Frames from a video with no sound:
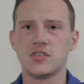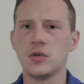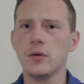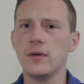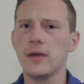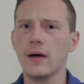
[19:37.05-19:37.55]

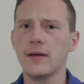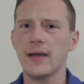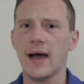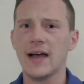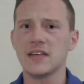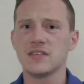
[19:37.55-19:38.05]
Two young
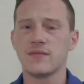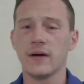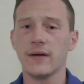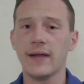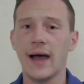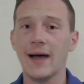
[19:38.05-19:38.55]
guys,
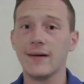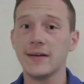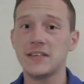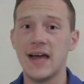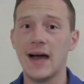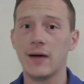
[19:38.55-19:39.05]
very
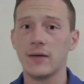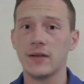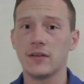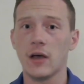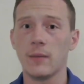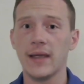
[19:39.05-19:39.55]
highly
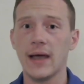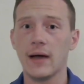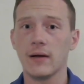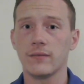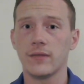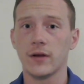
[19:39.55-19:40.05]
touted coming
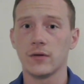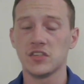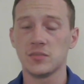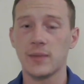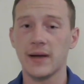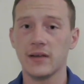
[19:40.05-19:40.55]
out of their
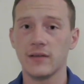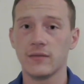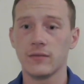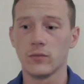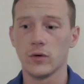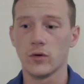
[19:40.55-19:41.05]
respective
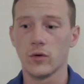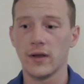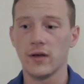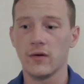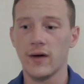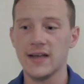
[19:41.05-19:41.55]

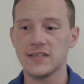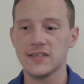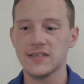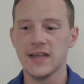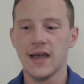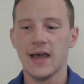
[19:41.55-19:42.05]
recruiting
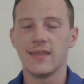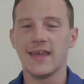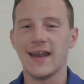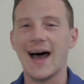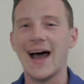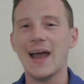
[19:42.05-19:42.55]
classes
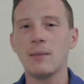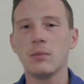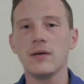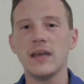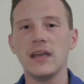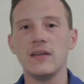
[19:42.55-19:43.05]
that I
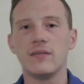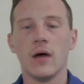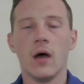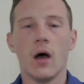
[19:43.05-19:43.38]
believe